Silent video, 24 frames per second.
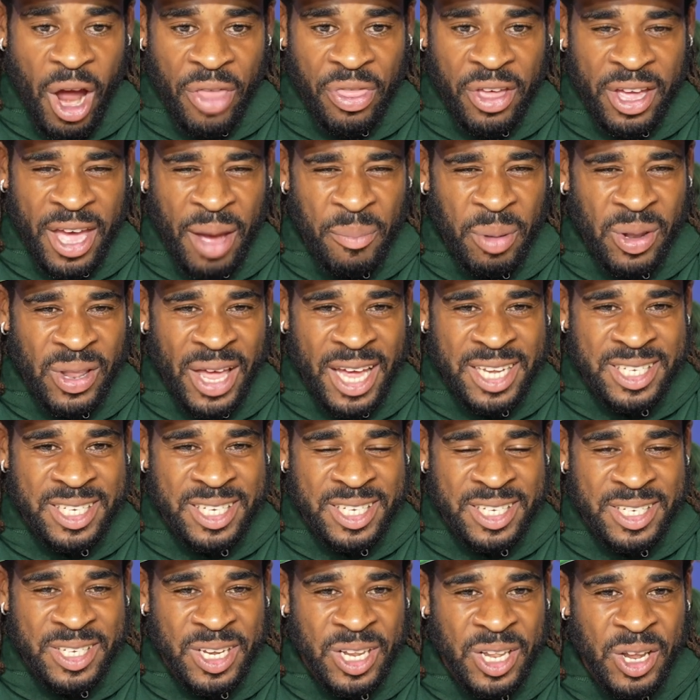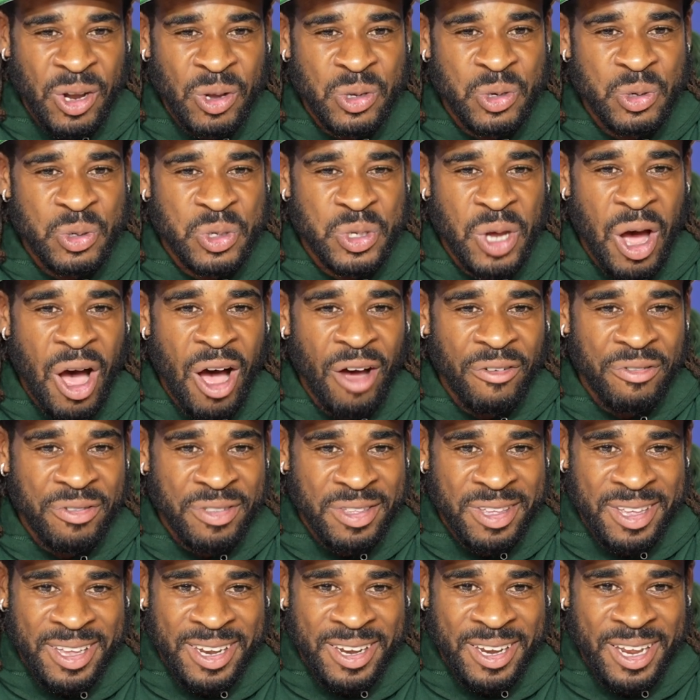I think MLS is a little too
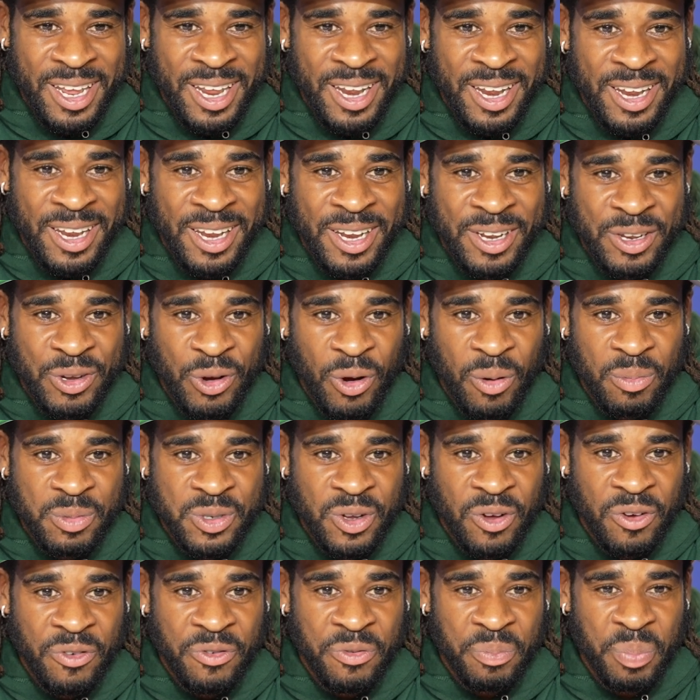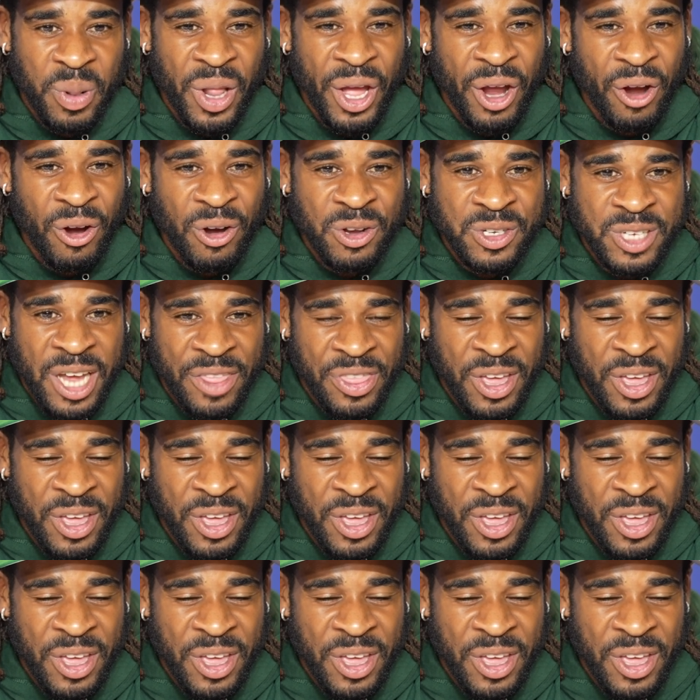soft in terms of players.